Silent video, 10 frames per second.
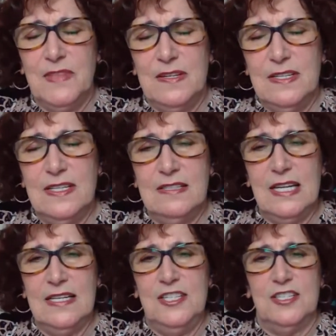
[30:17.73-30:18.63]
he,
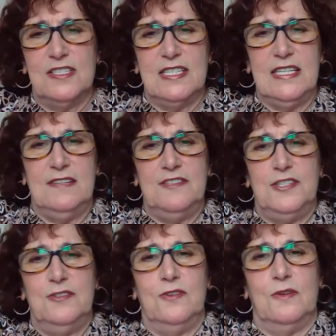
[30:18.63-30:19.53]
he just gives
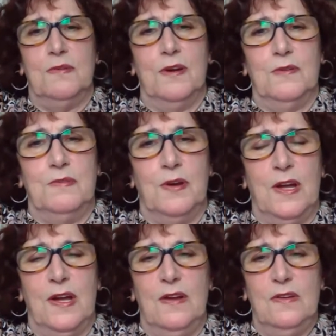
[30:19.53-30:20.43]
you a, a,
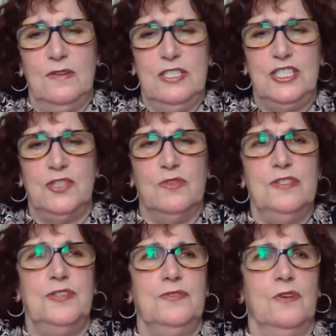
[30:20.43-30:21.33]

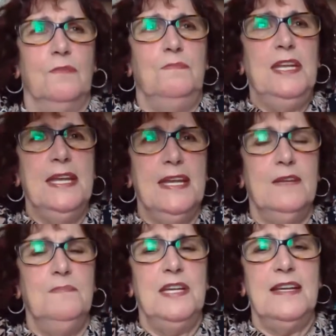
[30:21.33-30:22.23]
shows you a
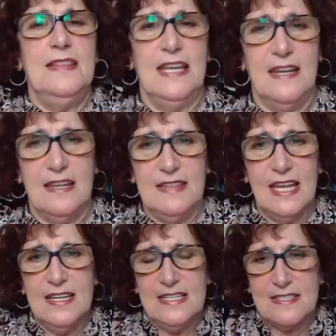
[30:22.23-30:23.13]
big, big thing, and
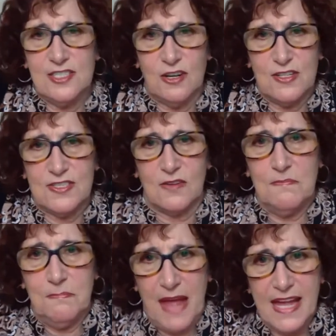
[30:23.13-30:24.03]
then he starts
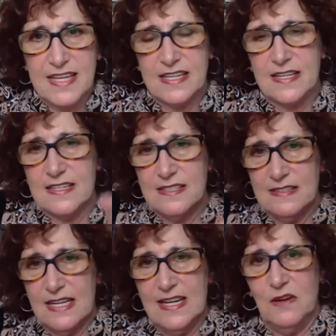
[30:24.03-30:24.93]
unpacking
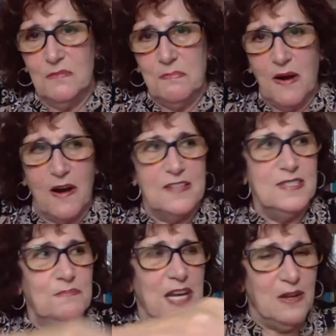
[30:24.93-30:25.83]
little
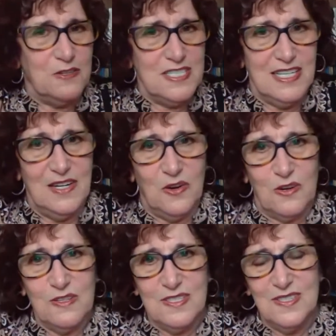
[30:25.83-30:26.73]
parts because he
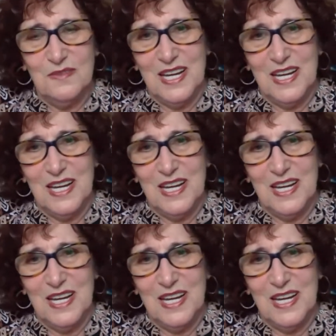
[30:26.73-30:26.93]
knows,